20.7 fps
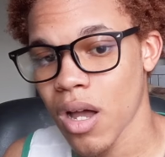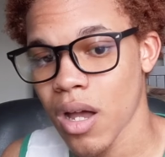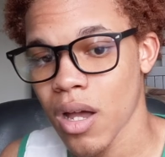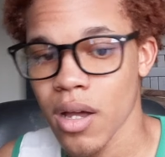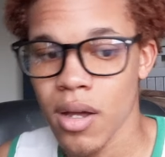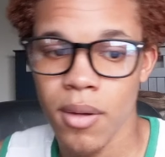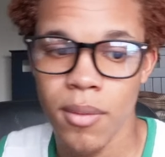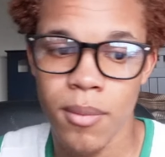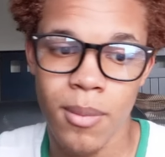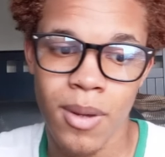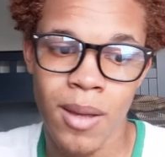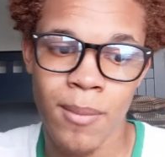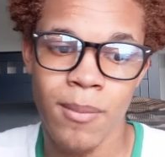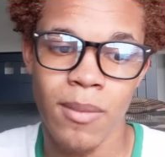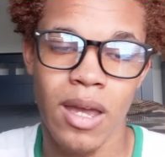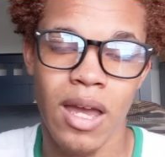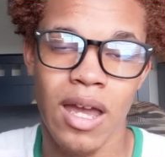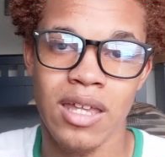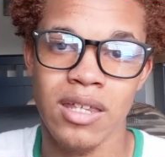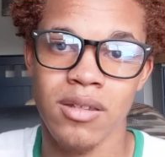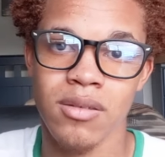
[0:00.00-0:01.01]

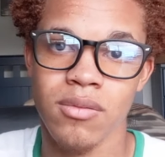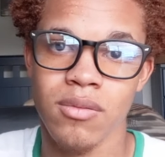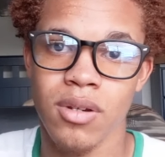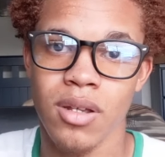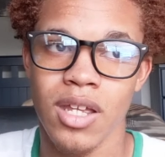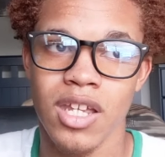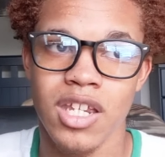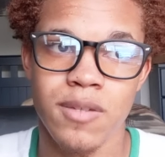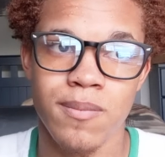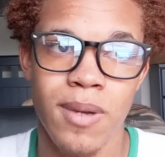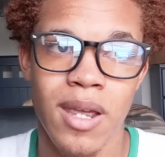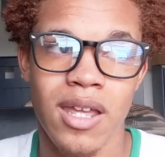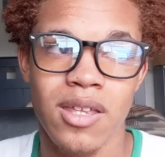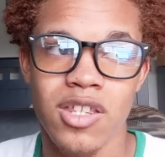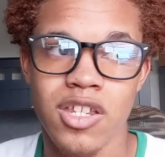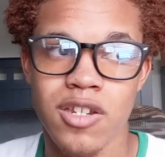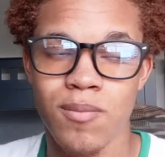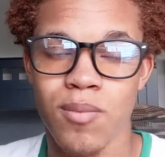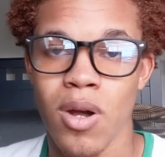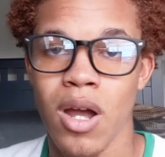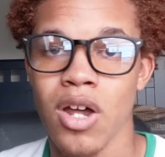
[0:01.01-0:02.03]
I expand
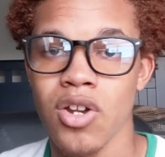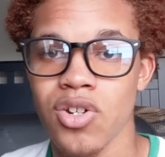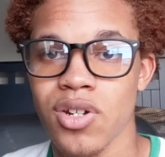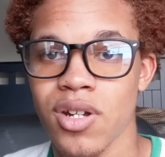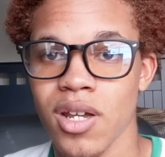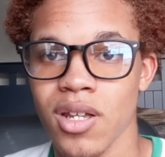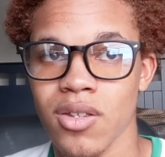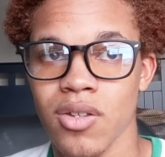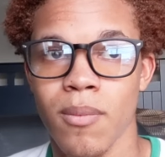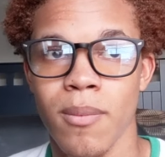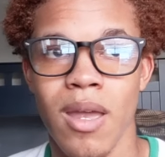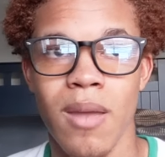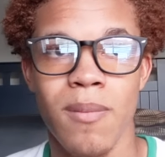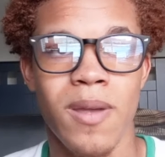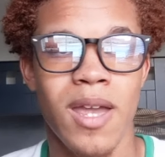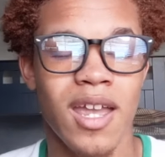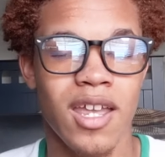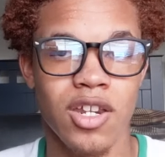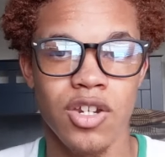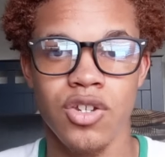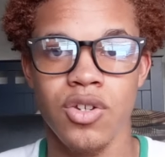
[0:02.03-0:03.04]
this project, or
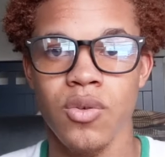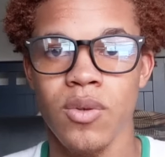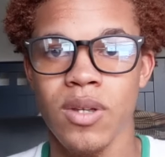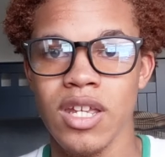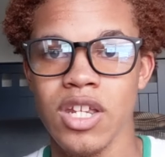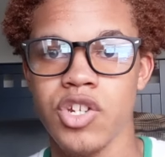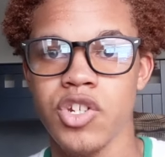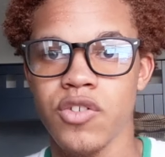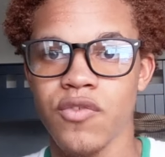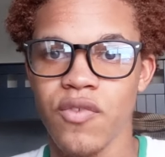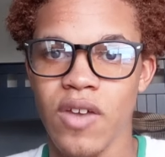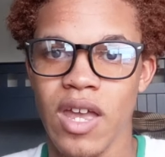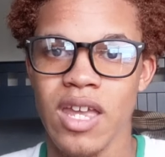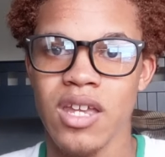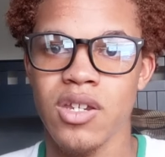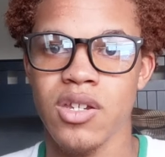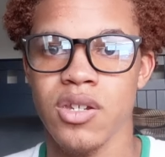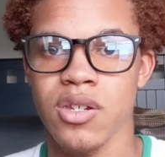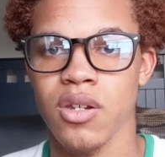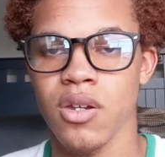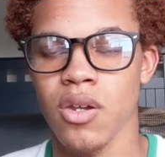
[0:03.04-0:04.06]
maybe I could do each
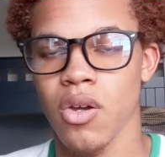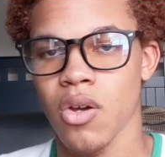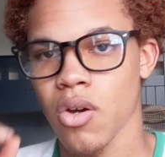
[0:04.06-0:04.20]
face,